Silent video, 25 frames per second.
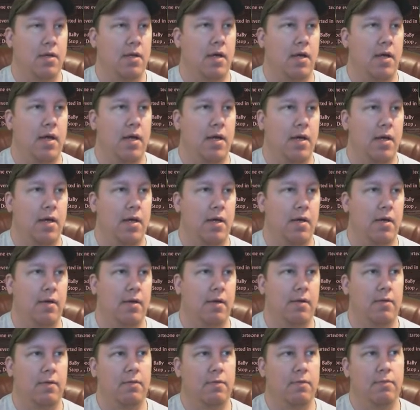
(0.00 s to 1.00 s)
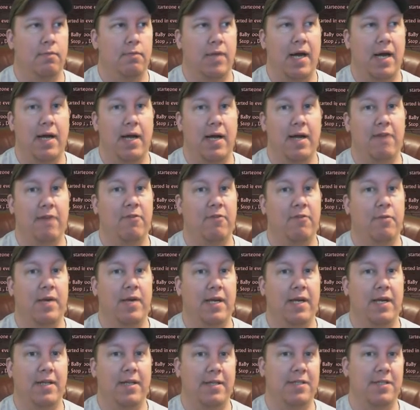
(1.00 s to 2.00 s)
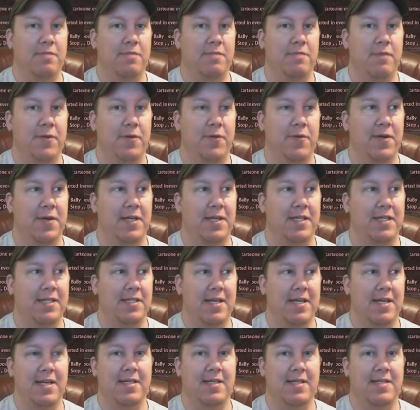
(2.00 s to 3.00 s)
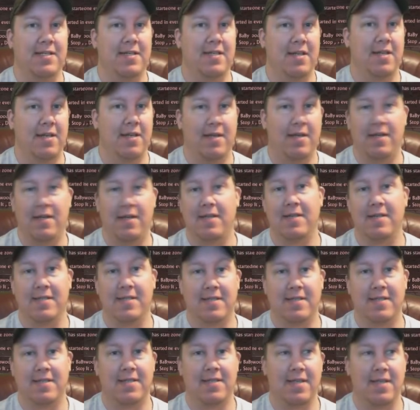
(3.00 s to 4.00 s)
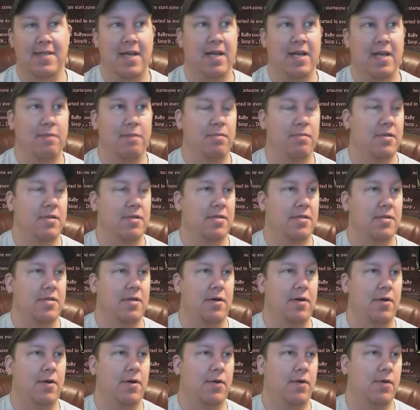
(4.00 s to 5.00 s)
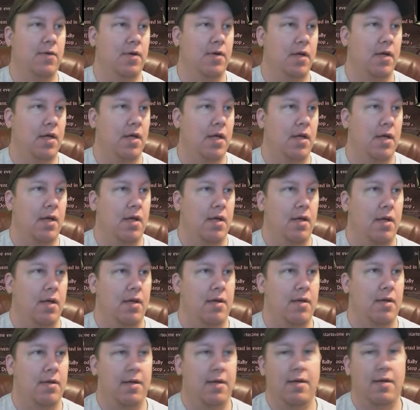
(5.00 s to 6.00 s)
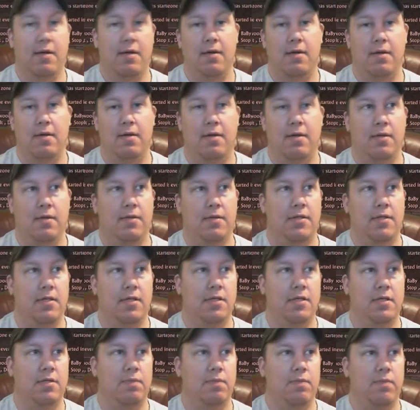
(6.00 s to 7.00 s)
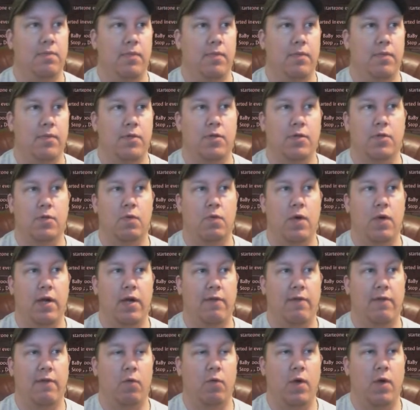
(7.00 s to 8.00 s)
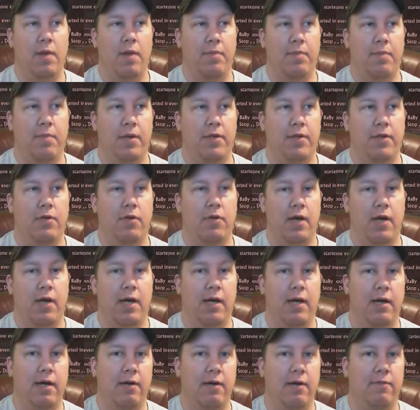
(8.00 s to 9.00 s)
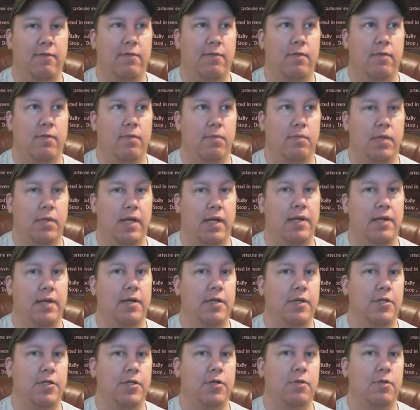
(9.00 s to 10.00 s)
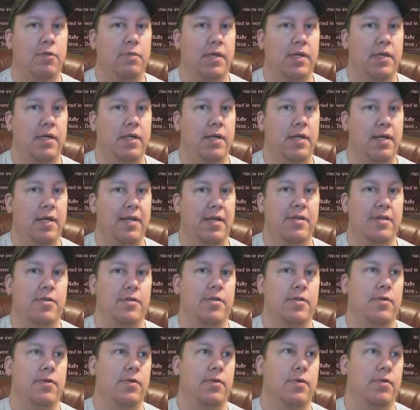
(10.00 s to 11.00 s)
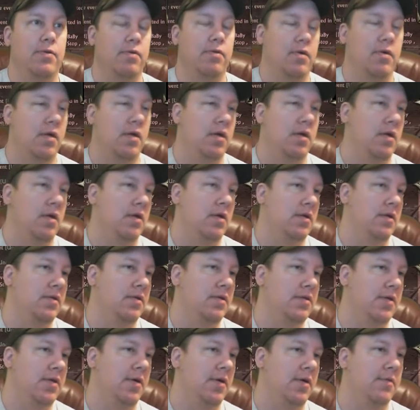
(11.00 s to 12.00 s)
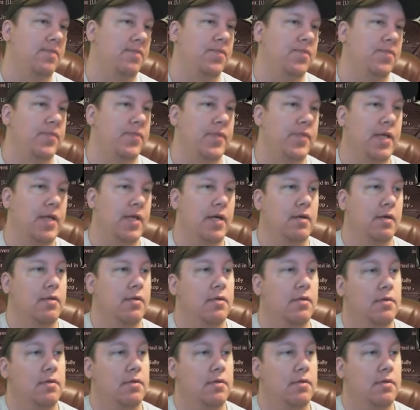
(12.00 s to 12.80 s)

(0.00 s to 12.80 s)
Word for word: and by everybody that's been running test, it is the same. So, yeah, just use whatever weapon you have planar attunement into. So, yeah,